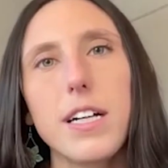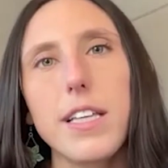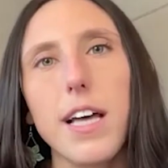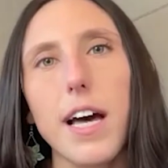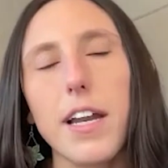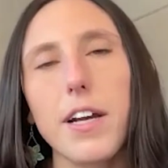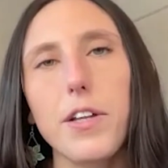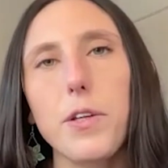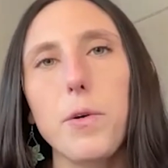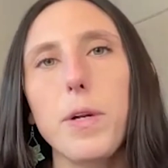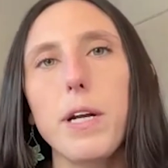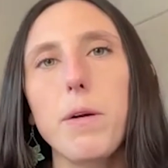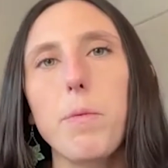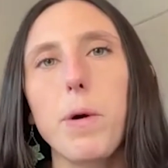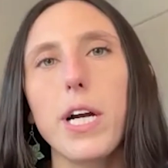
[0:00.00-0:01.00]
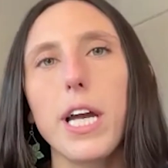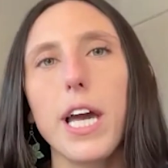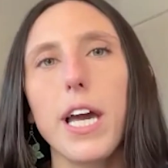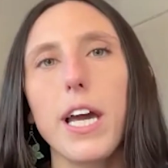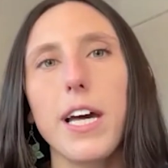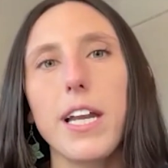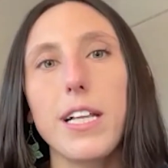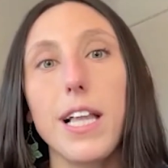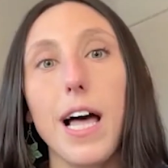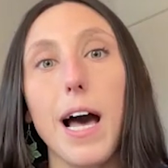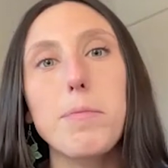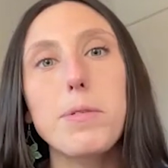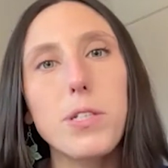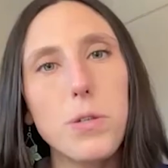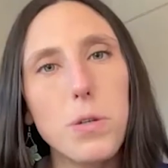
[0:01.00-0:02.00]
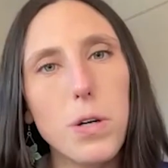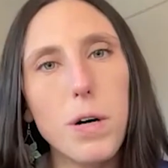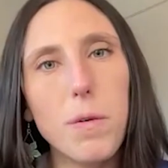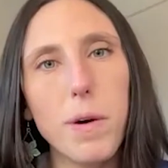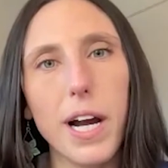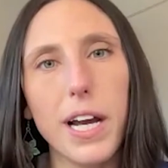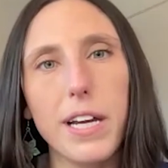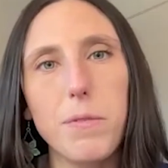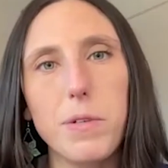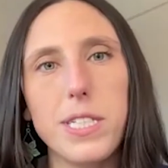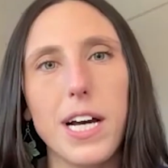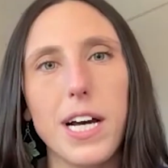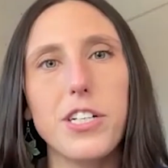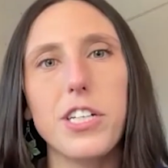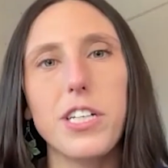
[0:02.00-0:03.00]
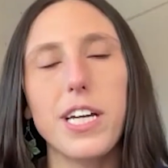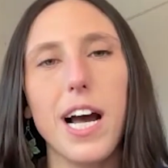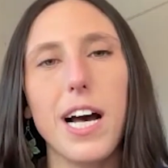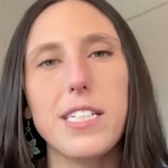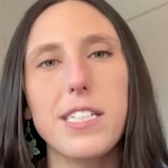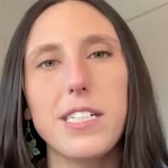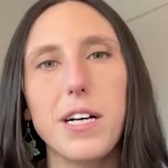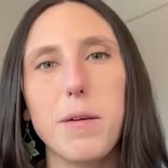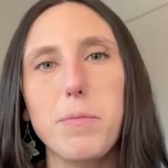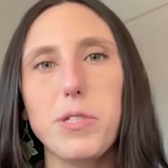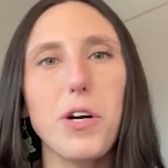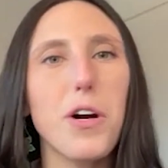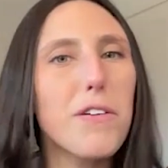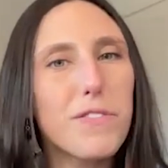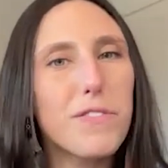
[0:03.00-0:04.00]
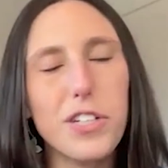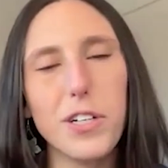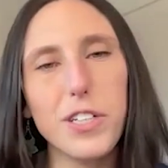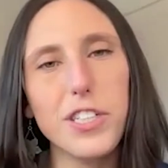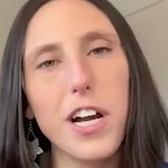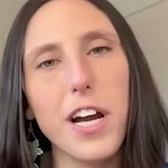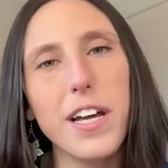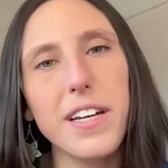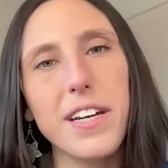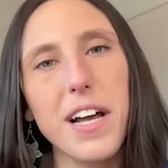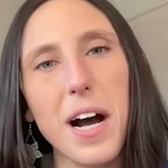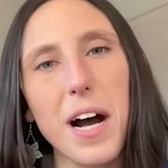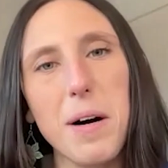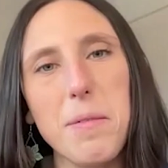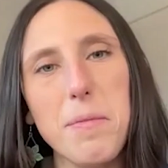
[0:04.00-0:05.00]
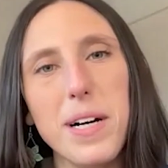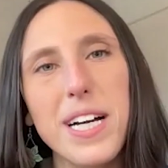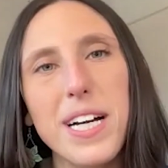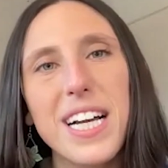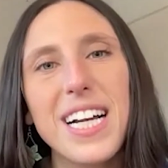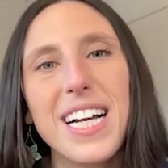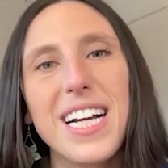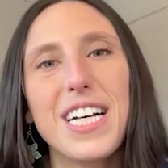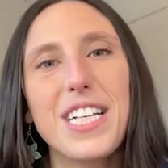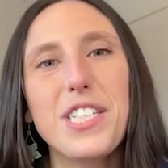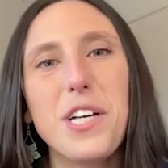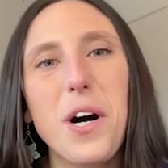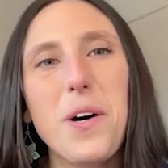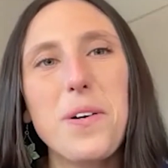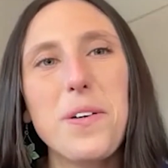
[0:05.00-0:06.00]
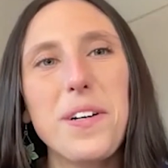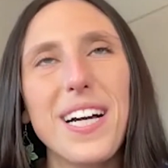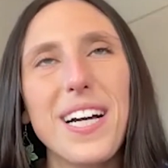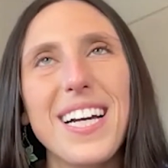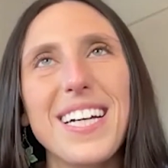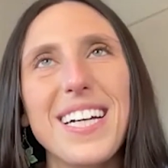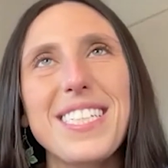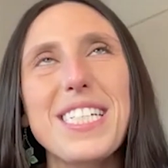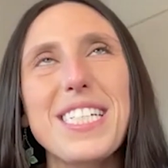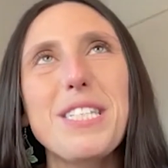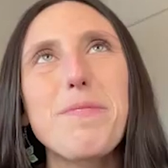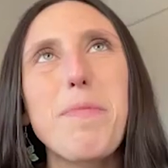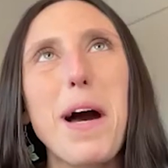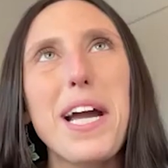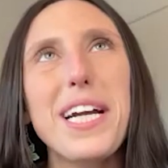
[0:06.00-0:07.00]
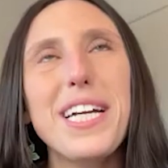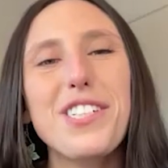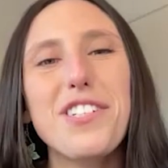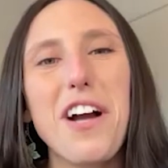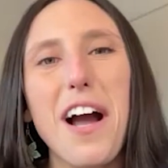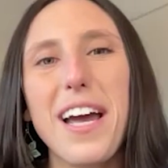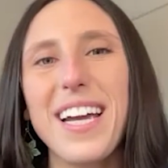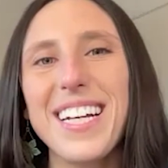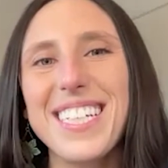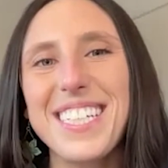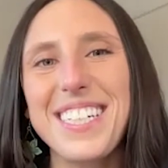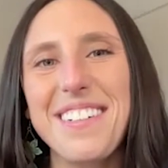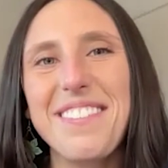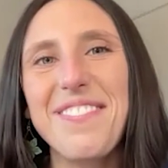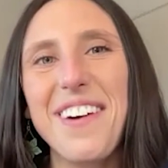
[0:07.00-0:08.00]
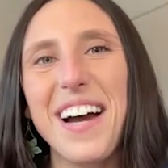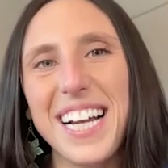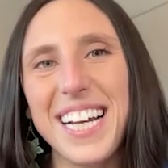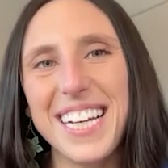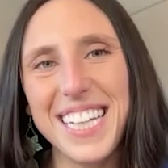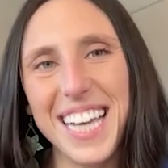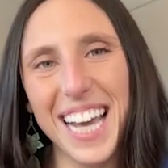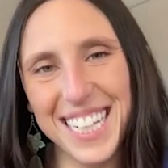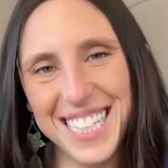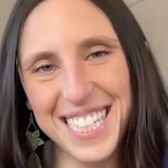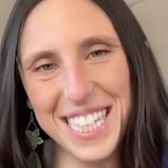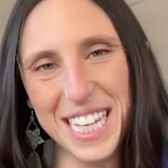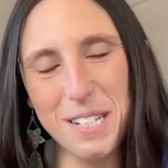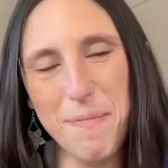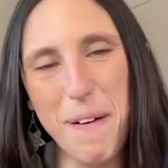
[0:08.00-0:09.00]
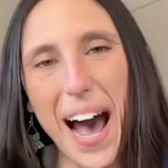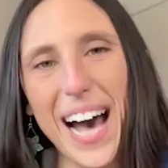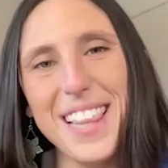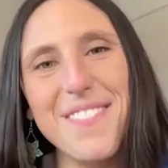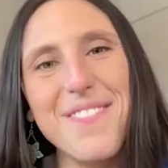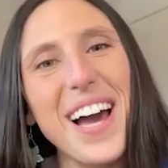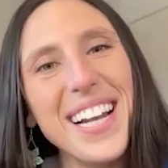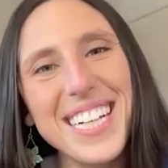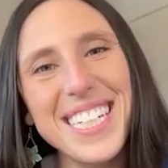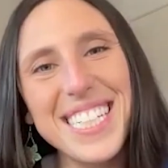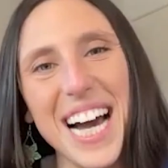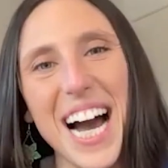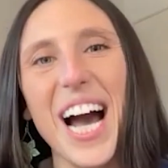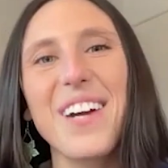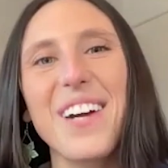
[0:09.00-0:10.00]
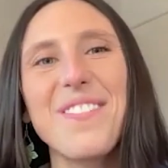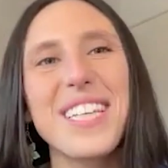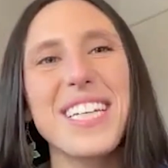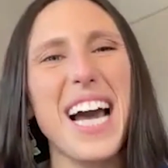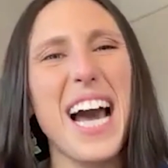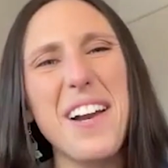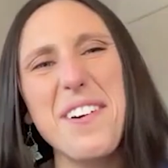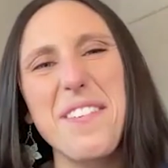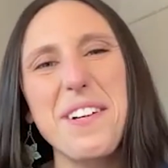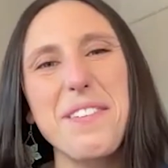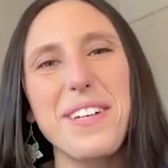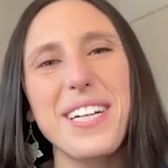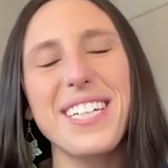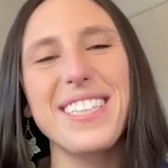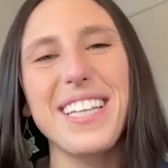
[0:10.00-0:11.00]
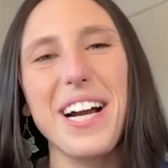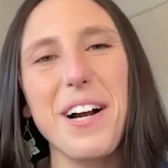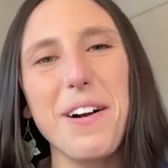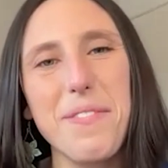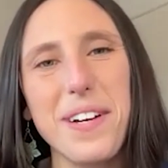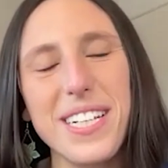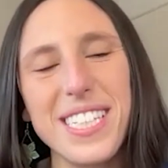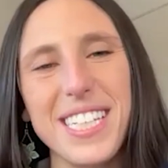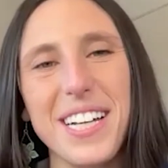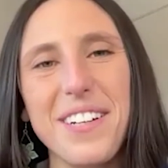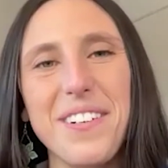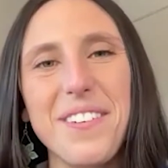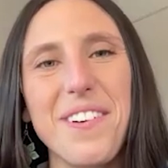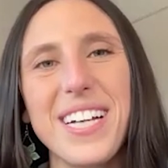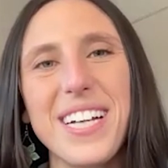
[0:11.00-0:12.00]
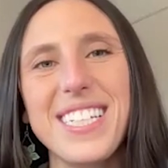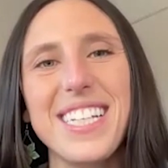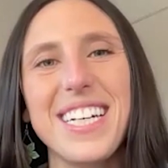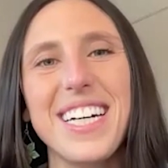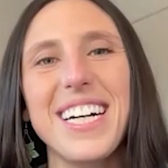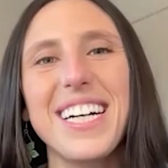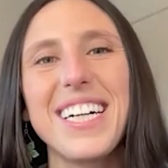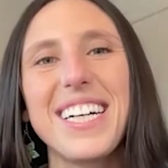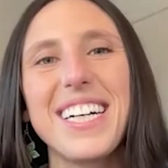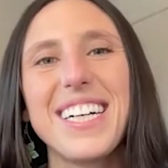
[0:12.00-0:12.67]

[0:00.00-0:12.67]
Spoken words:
that included working at a lab school where I was actually asked to observe children. So despite trying to fight against this path many times, like, I don't want to be a therapist. I don't want to